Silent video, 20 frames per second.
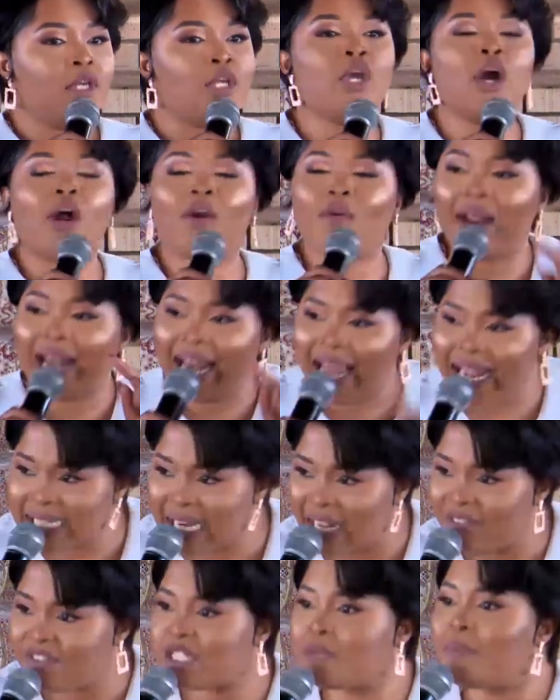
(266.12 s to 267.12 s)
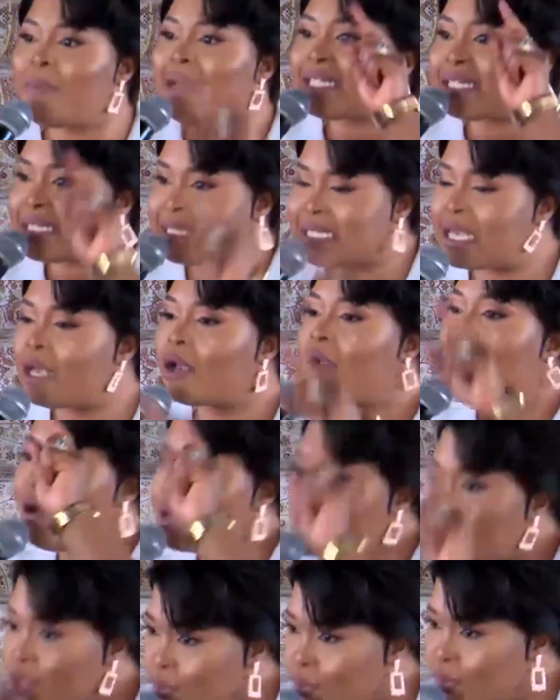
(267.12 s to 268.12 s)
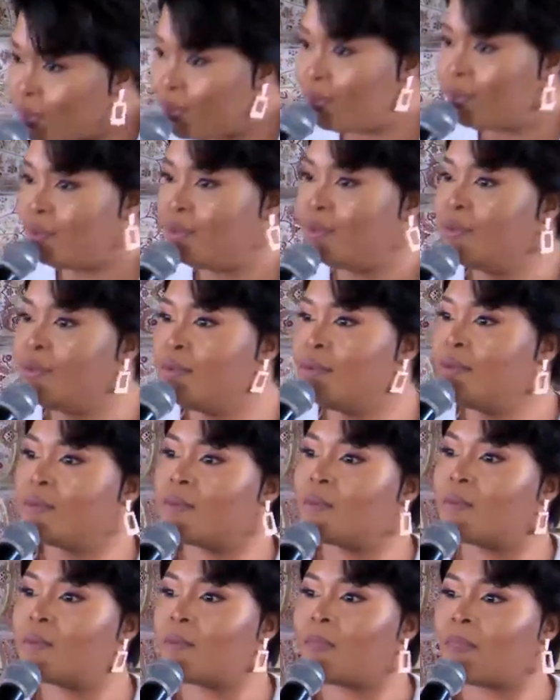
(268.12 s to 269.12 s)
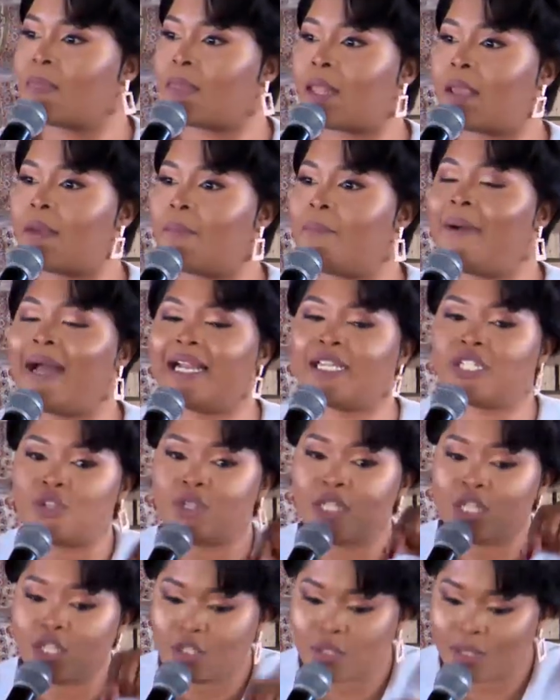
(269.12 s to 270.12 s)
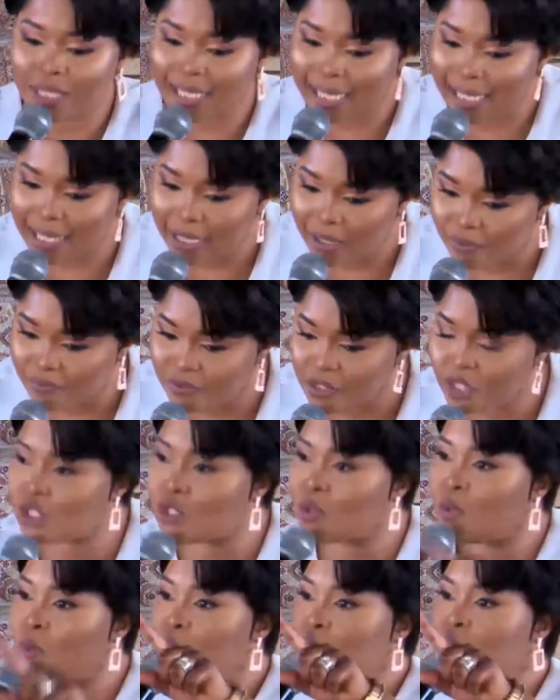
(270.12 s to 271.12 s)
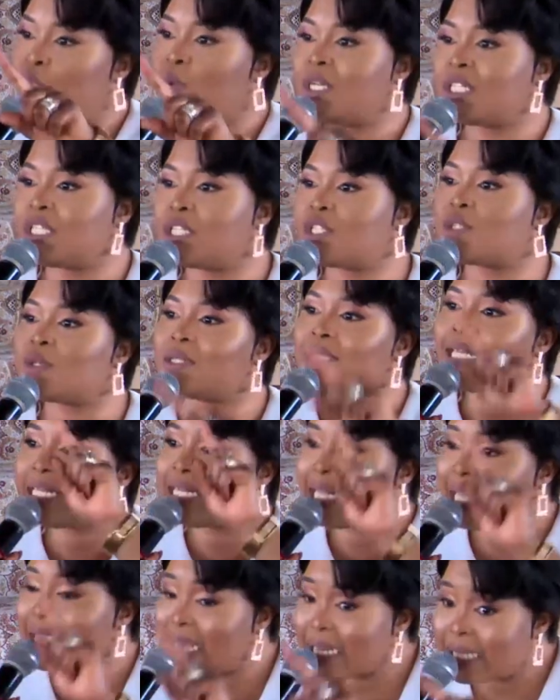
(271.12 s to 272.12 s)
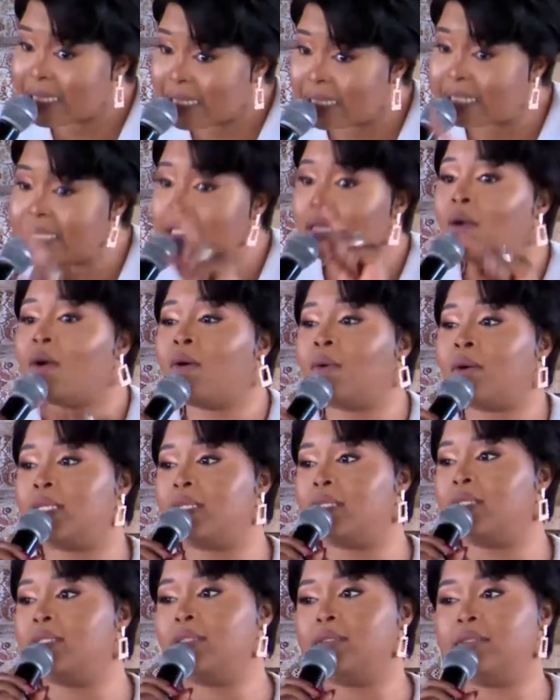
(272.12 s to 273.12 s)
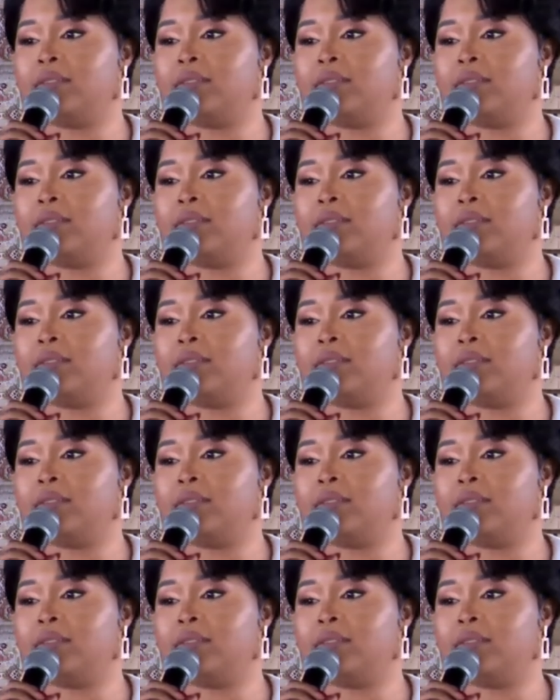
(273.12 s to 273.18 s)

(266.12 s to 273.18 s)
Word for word: Your relatives must see God through you. But you need to get out of this situation so that they can see God